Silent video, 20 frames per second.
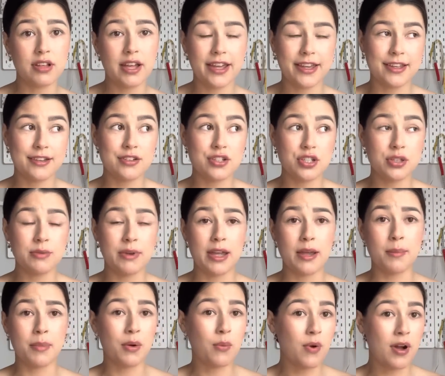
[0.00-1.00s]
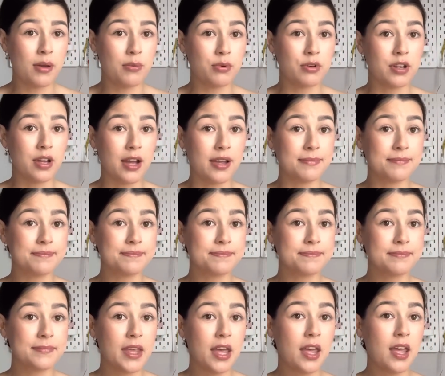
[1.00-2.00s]
I can do it, but why would I
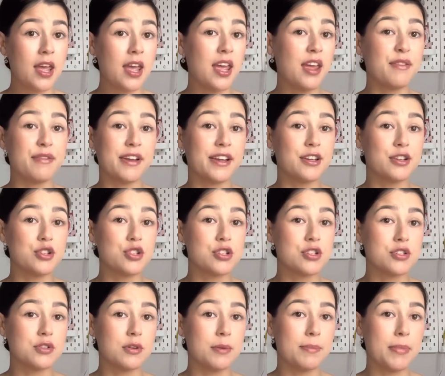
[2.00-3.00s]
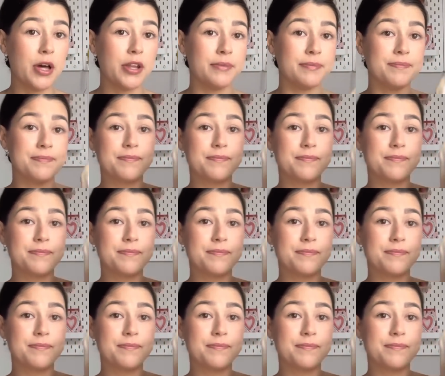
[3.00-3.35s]
if I could just do a button?